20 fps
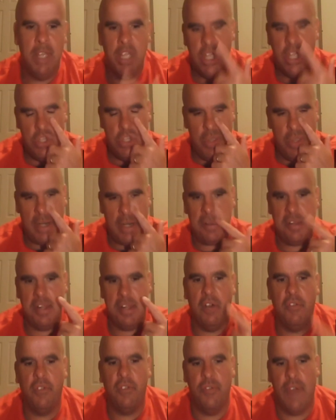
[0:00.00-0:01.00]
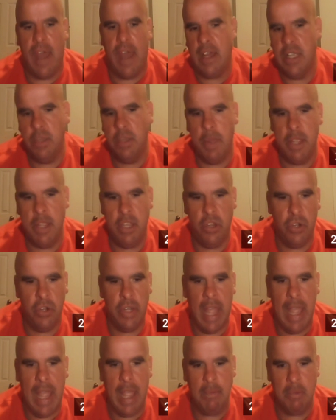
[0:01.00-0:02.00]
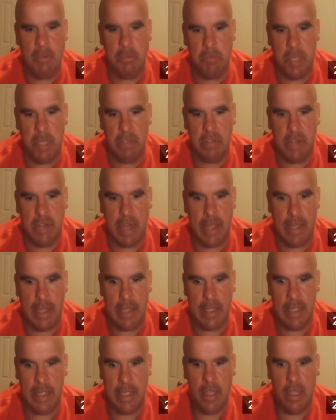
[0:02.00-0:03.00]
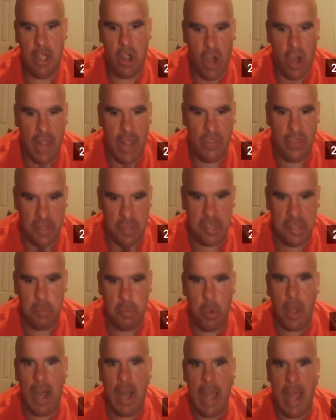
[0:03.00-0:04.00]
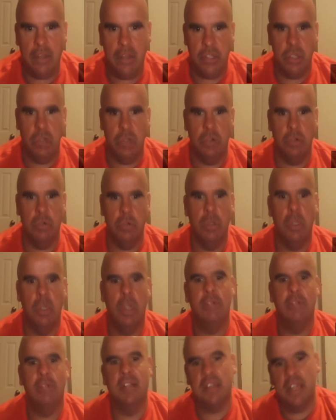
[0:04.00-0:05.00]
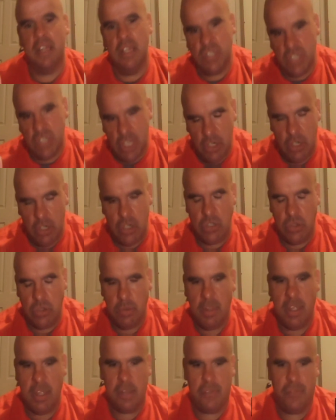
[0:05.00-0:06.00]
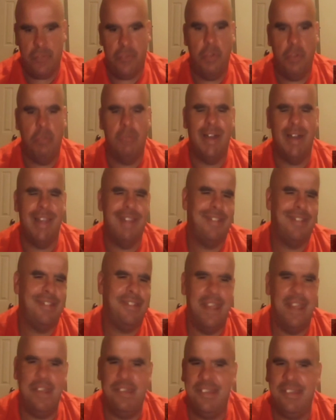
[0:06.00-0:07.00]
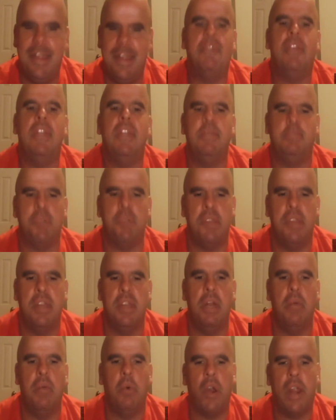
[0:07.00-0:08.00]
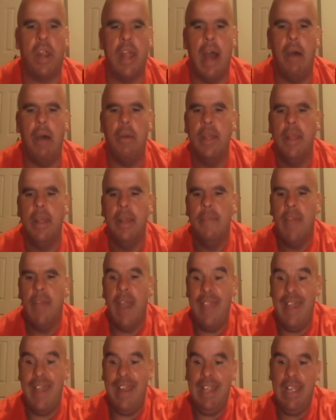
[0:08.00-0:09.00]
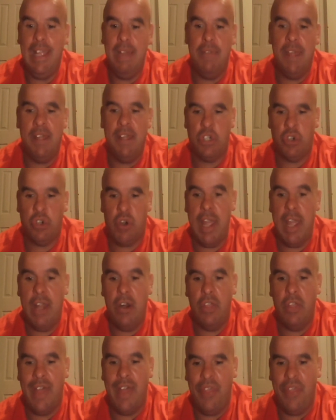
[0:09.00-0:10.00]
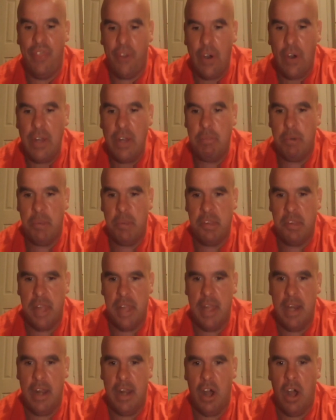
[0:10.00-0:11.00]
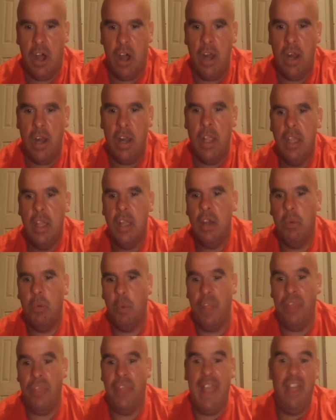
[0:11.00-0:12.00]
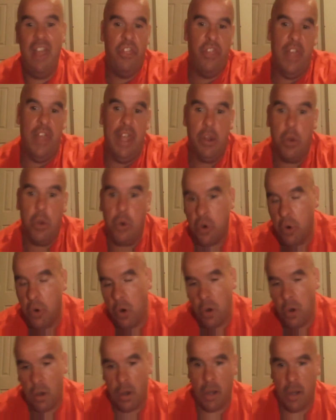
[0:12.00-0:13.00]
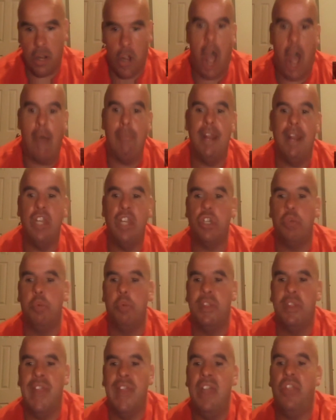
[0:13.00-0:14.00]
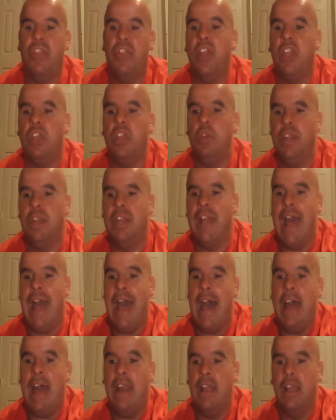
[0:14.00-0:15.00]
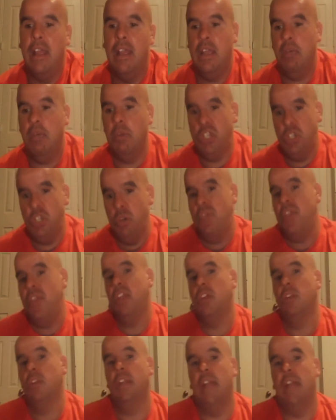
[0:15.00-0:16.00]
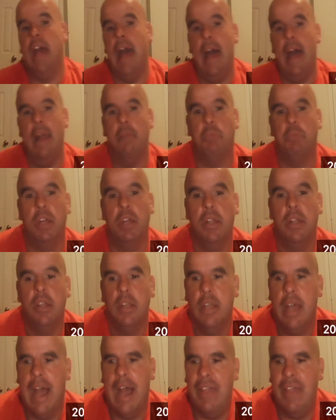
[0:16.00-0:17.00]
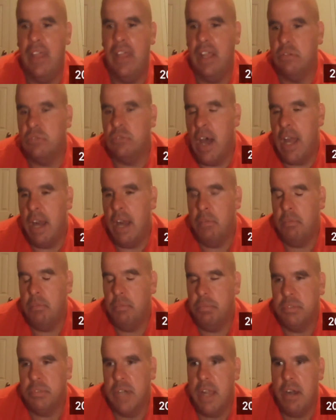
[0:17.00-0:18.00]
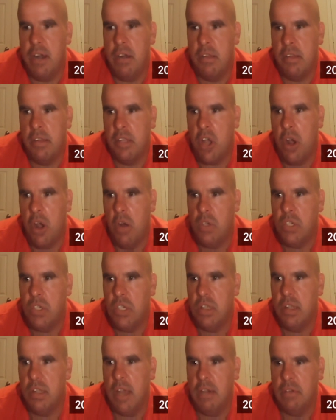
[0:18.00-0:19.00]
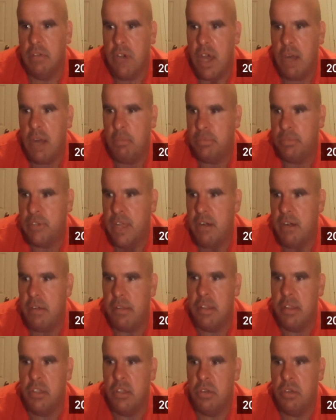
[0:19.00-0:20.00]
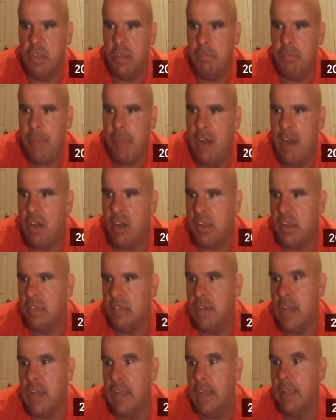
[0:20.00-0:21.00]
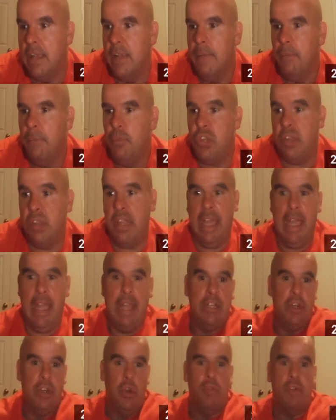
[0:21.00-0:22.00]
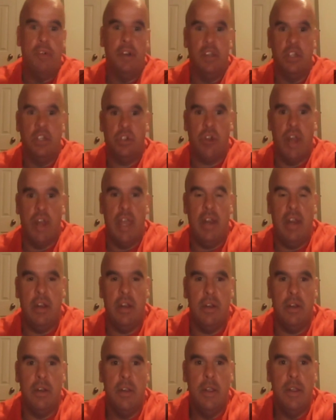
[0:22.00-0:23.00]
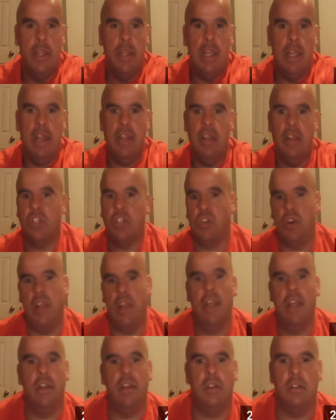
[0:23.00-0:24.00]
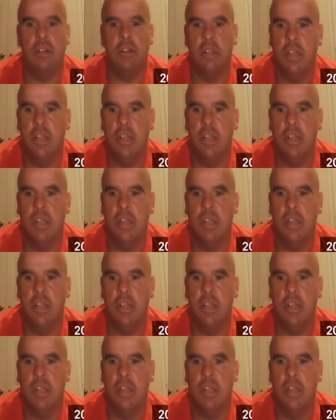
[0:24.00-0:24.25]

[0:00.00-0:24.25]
You got to self-evaluate your game and be like, all right, this is what I do. Let's continue to do this for like, say 70% of your workout, and then give that trainer that 30% on what they think, or a combination of what they think you need to add and what you think you need to add. But I think a lot of players, coaches, a lot of players and parents are like, just hand it over to the trainer, and then the trainer,